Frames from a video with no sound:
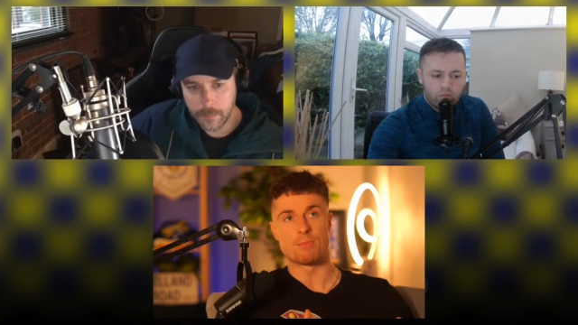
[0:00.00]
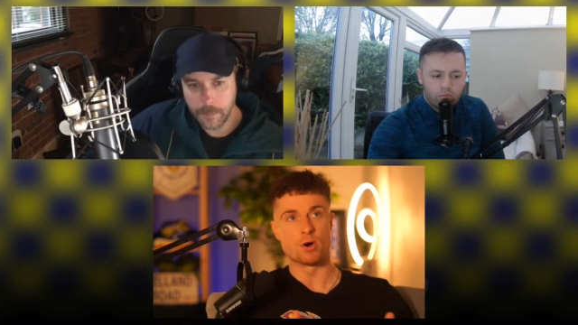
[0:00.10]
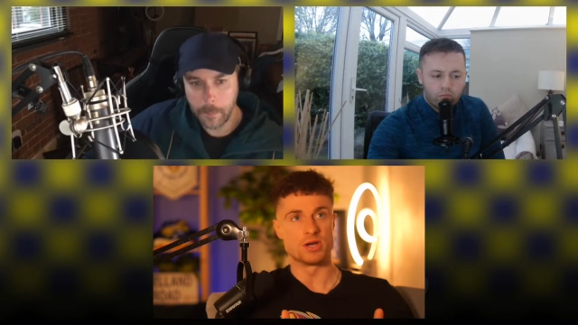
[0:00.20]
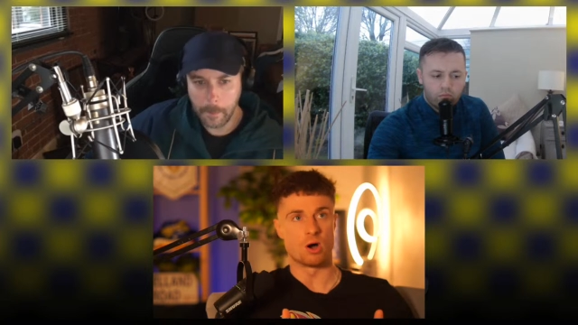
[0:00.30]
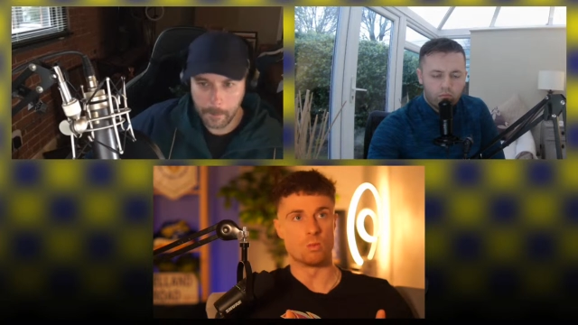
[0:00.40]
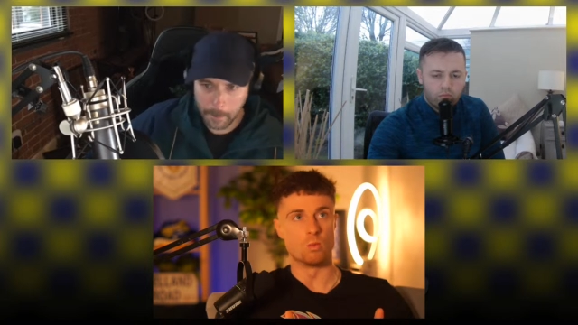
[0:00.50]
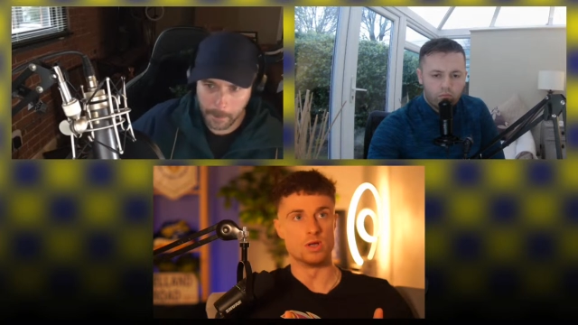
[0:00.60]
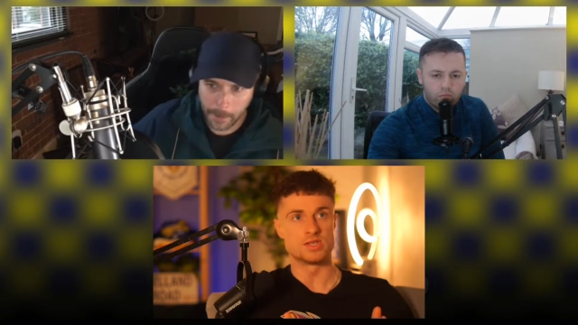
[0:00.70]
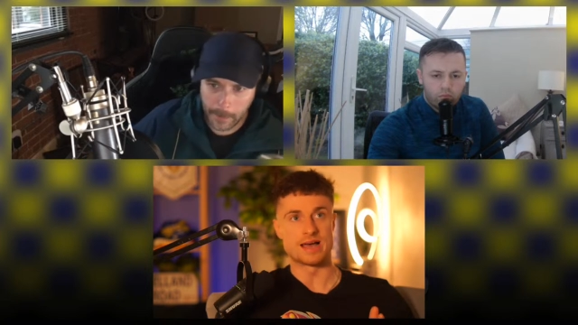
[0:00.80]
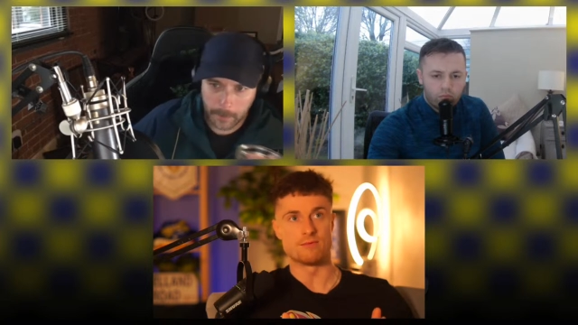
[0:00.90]
Speaker 1: point
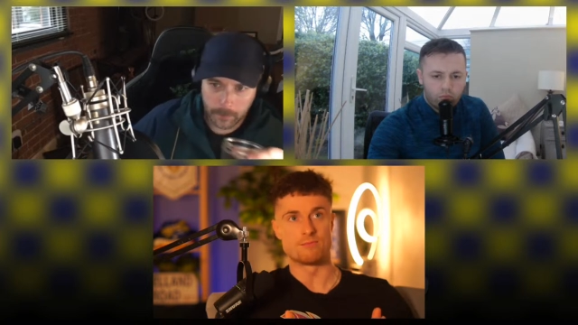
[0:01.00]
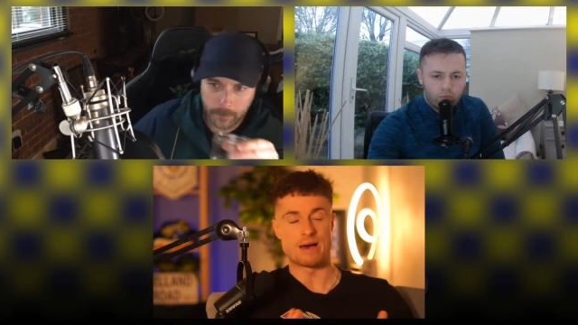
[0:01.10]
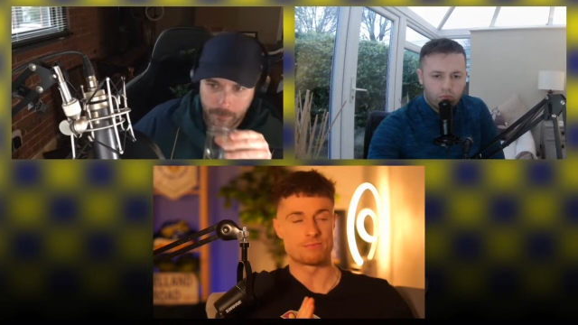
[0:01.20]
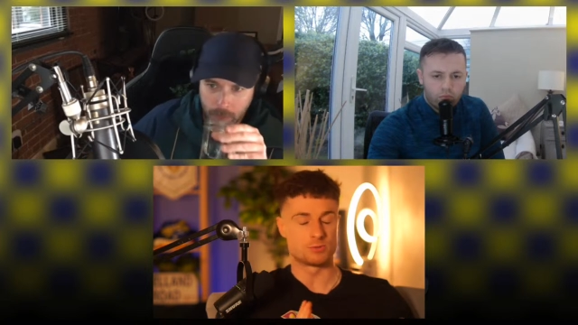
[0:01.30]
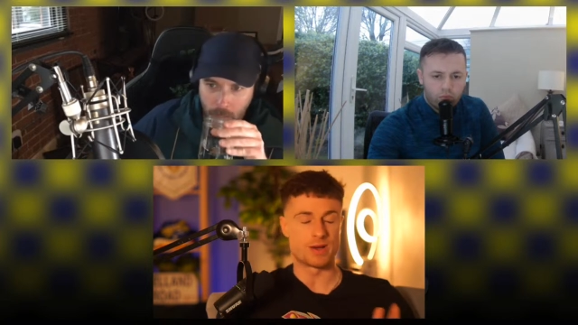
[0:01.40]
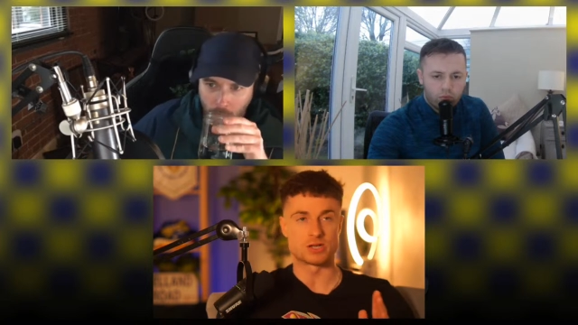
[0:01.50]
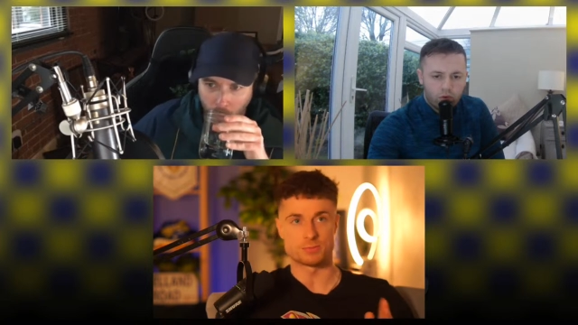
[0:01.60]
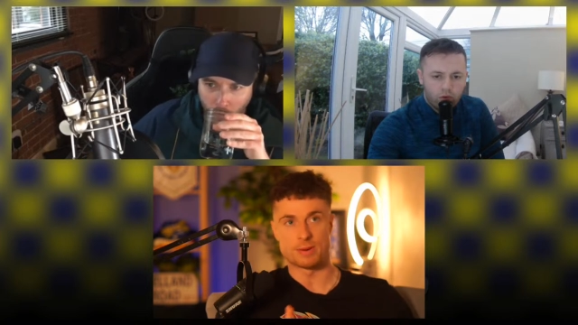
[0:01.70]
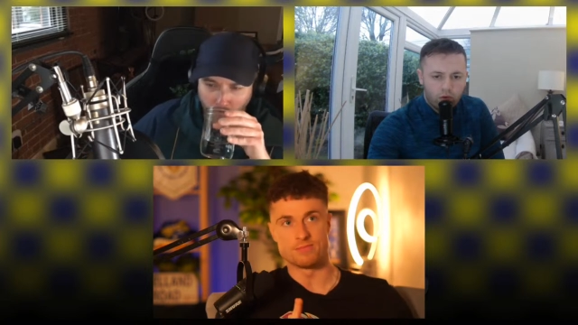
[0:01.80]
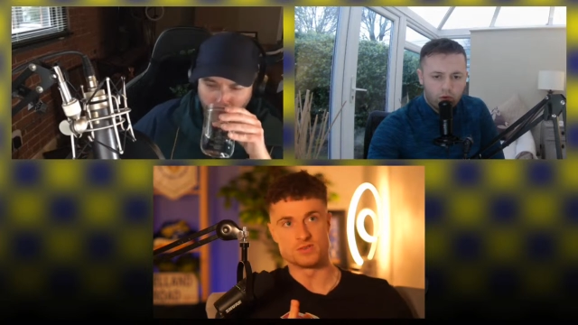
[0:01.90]
onwards, Pat Patrick
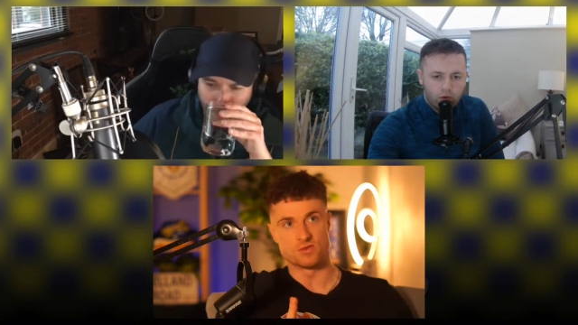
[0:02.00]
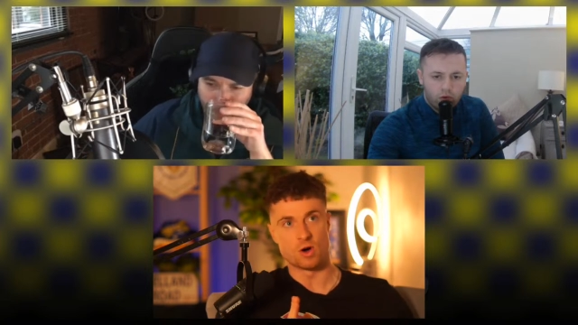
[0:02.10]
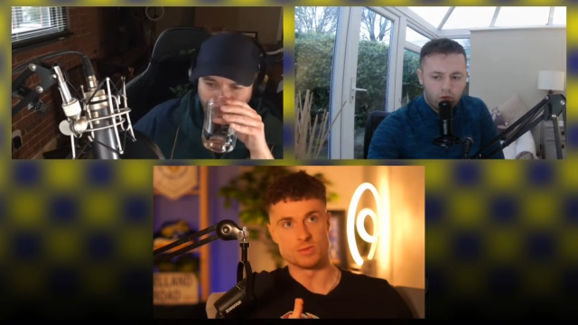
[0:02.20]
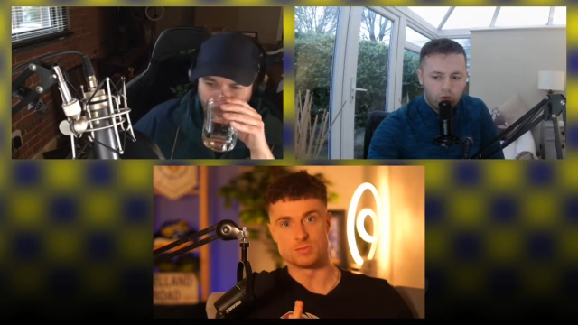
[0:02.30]
Bamford's form has